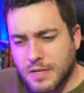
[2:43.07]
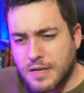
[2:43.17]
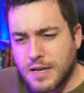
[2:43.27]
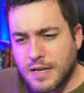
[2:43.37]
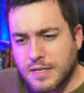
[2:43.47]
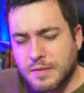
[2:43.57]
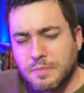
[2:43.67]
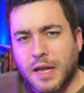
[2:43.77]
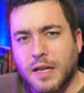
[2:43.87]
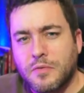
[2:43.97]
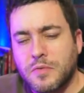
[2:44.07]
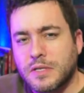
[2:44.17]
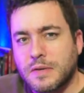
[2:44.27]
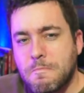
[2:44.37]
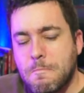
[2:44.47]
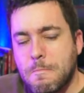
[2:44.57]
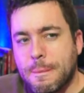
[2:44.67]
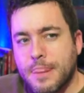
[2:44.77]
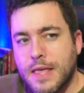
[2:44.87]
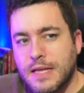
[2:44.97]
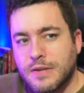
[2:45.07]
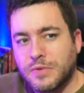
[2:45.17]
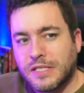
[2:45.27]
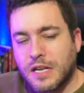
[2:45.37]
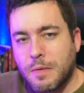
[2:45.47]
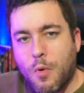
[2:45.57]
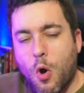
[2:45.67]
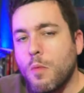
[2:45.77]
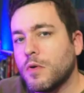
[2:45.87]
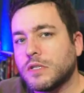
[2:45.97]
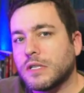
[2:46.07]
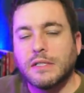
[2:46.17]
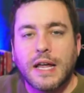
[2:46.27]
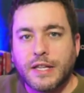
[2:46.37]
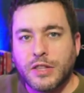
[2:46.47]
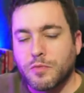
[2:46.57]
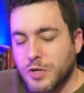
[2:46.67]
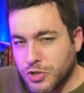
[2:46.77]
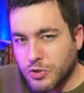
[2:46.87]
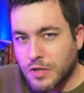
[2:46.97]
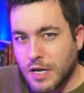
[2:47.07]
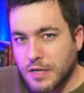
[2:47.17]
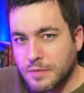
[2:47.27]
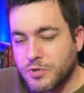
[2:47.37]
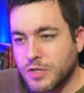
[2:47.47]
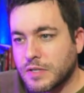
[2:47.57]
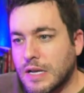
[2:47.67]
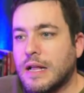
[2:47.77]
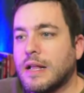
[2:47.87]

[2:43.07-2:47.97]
It seemed like it was it, was set up almost like the original Gundam, just